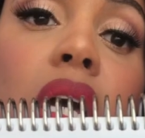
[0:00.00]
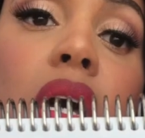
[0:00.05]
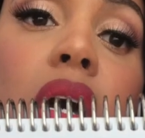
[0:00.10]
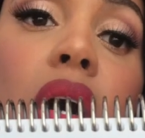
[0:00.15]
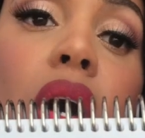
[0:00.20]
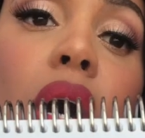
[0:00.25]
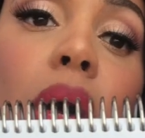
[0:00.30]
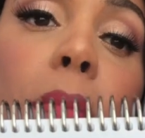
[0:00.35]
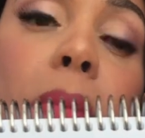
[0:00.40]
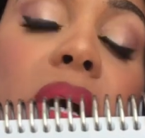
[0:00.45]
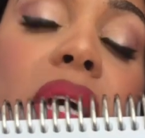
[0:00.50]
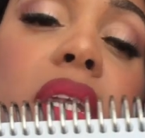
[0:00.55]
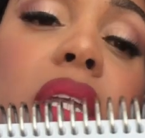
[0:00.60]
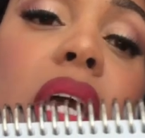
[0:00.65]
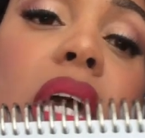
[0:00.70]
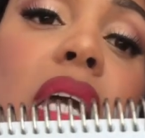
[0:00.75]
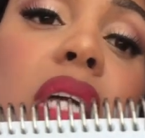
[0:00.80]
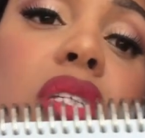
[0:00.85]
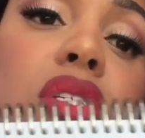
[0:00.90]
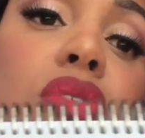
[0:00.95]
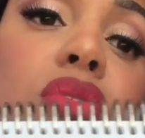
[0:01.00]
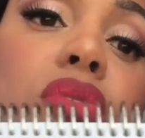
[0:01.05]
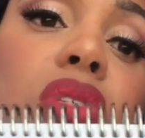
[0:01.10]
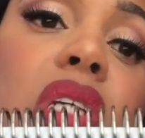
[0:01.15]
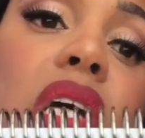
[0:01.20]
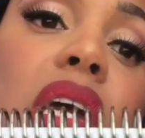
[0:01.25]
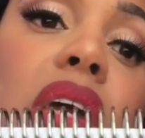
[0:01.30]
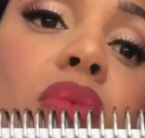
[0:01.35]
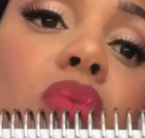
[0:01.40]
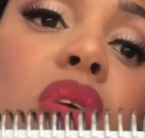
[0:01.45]
on Monday,
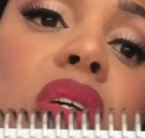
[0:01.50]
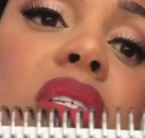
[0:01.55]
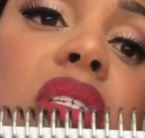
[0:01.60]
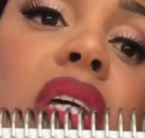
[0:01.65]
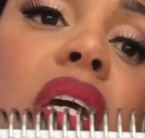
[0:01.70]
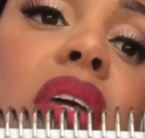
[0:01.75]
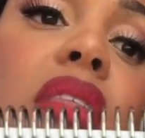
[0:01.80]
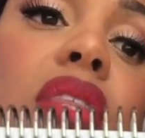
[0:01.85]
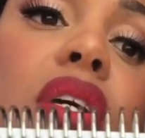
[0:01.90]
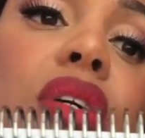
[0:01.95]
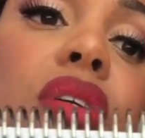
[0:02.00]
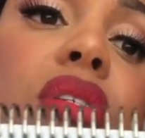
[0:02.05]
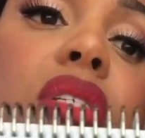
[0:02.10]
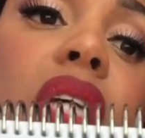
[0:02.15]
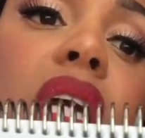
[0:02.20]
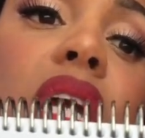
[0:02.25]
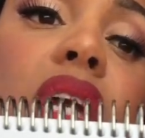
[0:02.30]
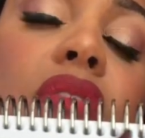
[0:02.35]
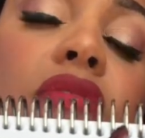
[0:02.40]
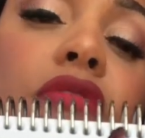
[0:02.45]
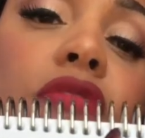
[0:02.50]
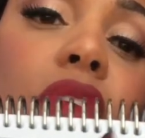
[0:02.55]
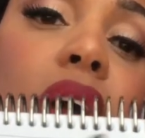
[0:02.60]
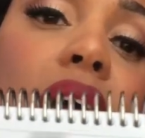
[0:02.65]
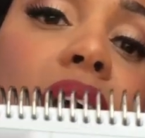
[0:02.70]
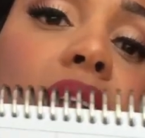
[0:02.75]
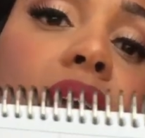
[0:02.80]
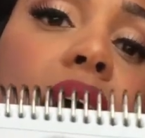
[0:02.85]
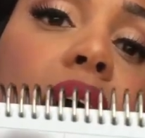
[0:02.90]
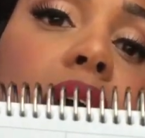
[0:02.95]
Tuesday, Wednesday, Thursday, and
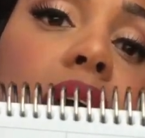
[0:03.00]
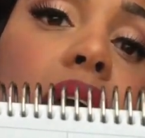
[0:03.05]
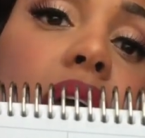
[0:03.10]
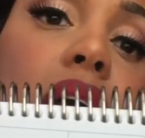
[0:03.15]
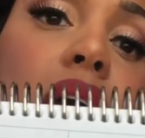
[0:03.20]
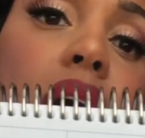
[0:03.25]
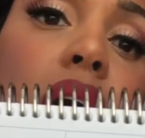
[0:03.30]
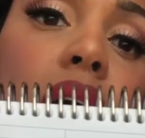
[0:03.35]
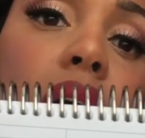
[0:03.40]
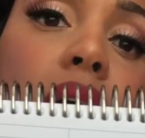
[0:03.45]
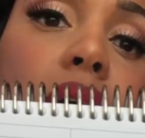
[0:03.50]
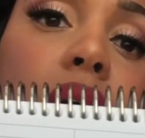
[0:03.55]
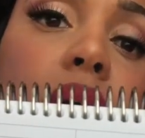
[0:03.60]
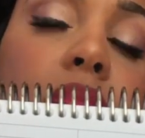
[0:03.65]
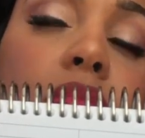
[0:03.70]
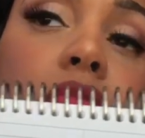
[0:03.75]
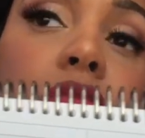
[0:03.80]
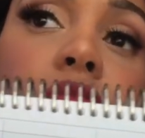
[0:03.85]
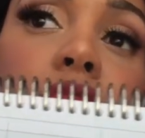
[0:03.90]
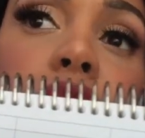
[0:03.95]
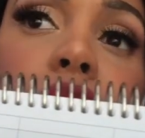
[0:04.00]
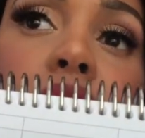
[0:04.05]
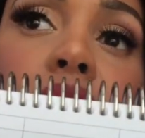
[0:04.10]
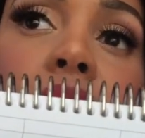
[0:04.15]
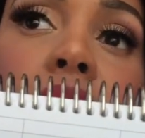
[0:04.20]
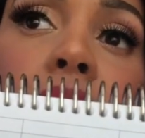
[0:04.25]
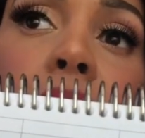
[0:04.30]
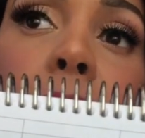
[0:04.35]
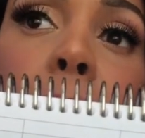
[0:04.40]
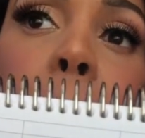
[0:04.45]
Friday for
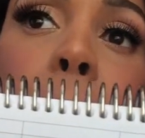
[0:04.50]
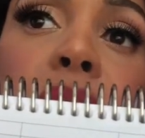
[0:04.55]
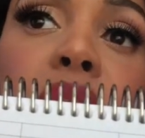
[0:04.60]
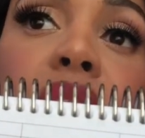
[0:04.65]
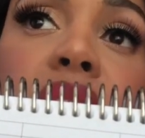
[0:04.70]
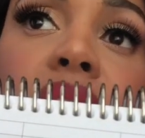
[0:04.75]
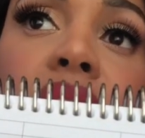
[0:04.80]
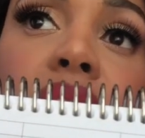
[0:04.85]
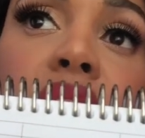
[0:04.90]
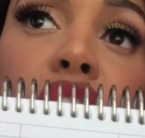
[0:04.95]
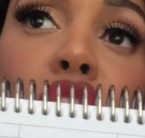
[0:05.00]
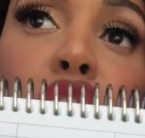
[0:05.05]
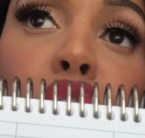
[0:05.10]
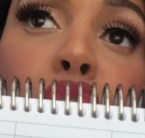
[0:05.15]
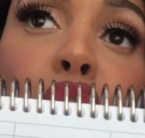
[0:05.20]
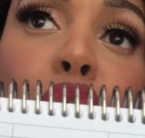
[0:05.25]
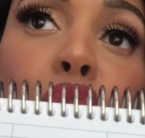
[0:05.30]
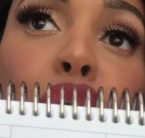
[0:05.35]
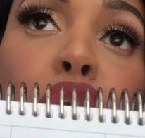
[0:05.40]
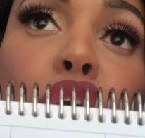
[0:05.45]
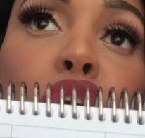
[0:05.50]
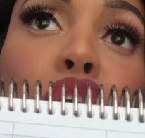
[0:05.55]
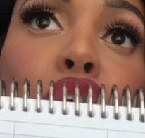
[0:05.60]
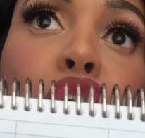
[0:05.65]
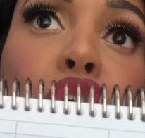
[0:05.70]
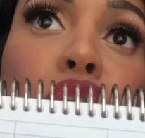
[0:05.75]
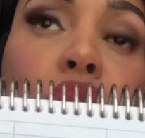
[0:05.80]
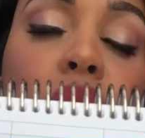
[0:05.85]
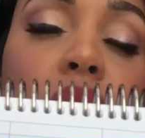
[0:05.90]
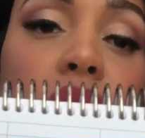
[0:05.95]
that particular
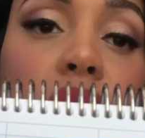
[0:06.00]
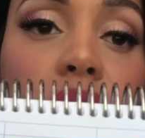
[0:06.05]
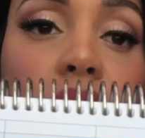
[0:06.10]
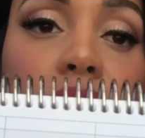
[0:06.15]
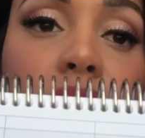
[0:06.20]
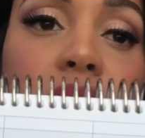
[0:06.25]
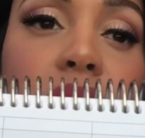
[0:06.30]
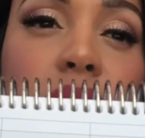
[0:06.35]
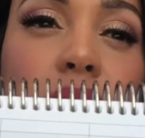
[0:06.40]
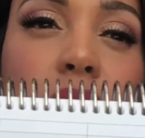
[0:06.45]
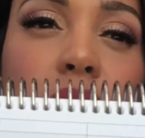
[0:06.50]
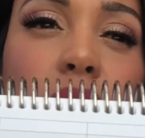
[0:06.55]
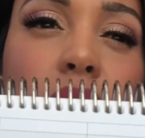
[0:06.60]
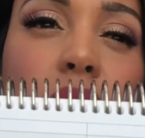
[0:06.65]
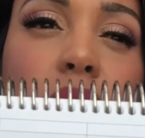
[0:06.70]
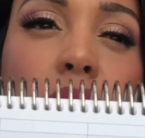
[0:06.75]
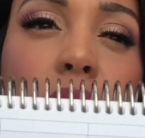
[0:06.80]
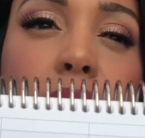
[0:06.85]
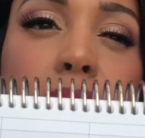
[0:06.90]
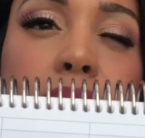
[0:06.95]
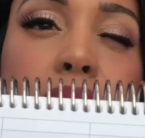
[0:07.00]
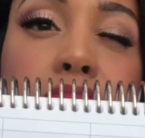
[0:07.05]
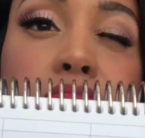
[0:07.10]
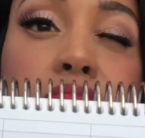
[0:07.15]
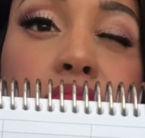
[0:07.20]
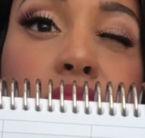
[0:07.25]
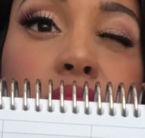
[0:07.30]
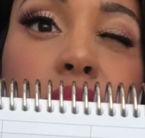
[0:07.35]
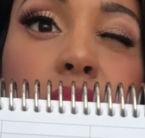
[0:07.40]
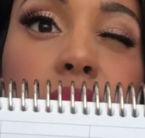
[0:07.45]
unit of study.
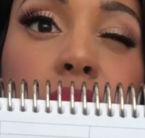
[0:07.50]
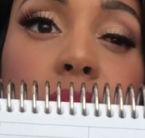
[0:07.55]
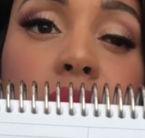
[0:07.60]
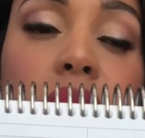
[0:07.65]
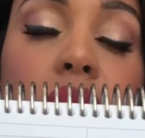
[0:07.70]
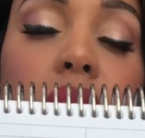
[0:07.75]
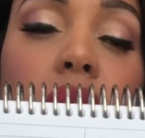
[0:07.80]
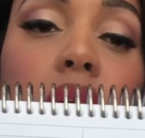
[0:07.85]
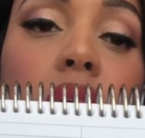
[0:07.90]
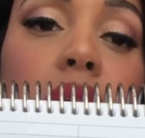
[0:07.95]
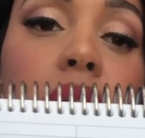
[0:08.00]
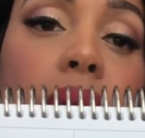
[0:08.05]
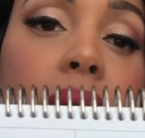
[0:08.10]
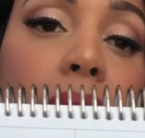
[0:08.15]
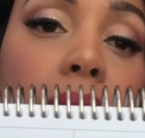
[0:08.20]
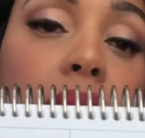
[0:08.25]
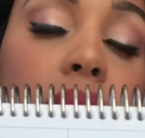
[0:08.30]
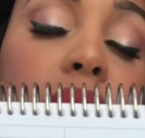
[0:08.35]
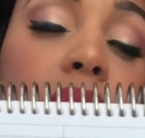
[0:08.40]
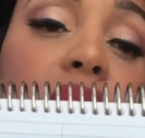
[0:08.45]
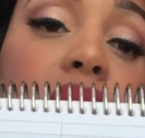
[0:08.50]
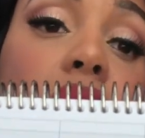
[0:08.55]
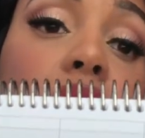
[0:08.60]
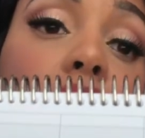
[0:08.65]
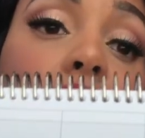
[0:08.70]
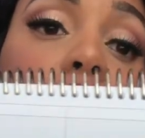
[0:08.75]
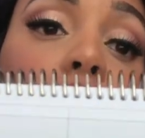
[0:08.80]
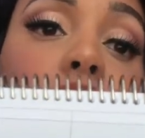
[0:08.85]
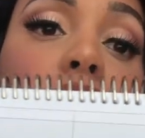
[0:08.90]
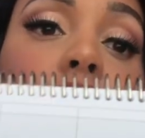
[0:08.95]
Yeah,
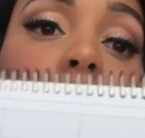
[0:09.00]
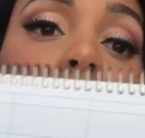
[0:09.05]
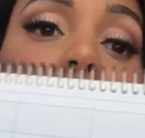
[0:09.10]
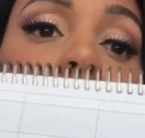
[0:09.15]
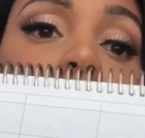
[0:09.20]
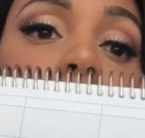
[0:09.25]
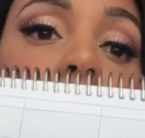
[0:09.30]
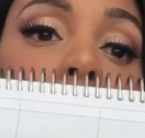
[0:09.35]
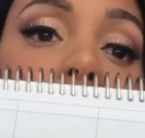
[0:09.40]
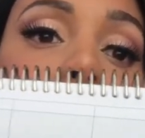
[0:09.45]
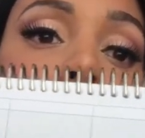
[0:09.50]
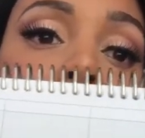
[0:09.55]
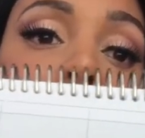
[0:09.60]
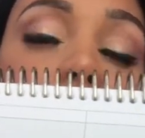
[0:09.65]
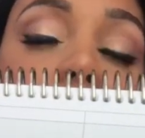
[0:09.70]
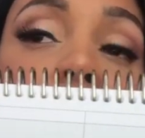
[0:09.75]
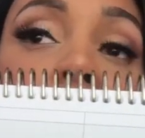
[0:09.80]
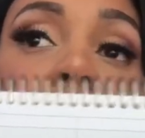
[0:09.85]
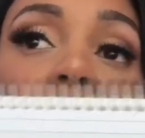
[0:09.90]
so really